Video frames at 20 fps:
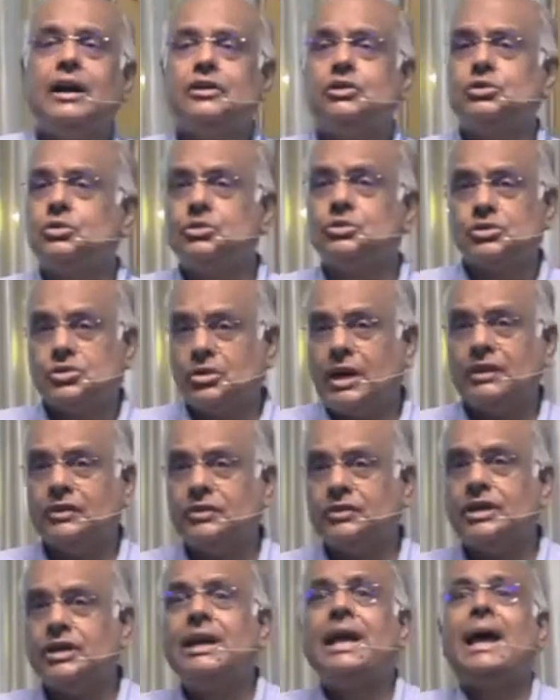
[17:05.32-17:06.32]
to trust
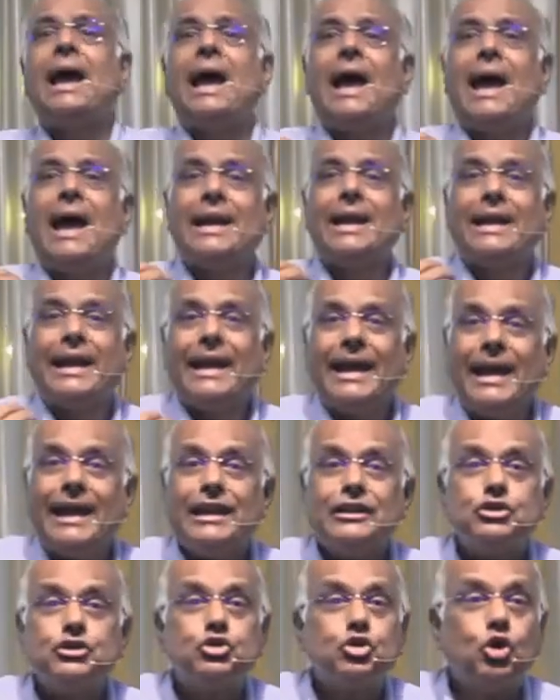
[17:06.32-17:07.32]
and
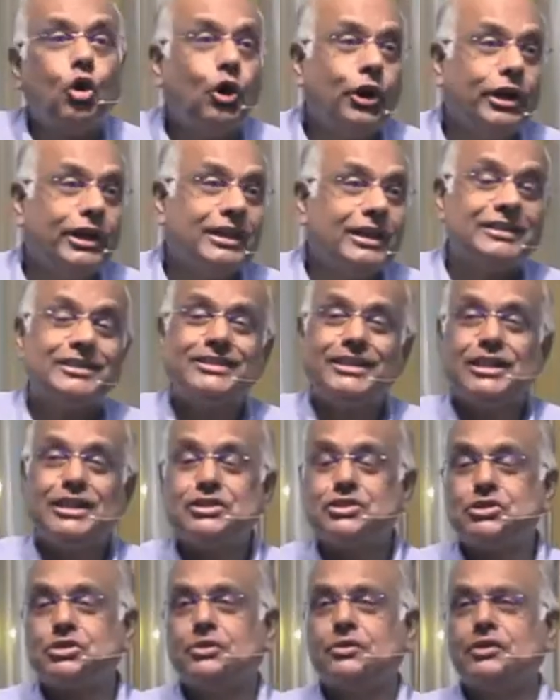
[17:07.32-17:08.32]
enjoy a
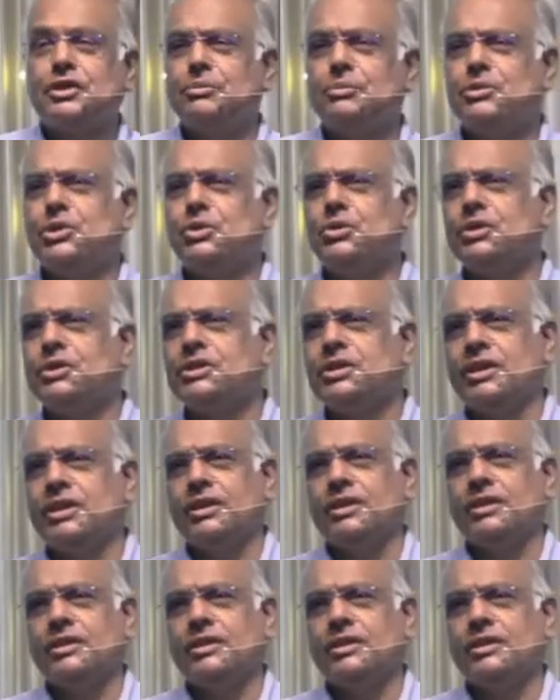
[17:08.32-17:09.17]
sense of community,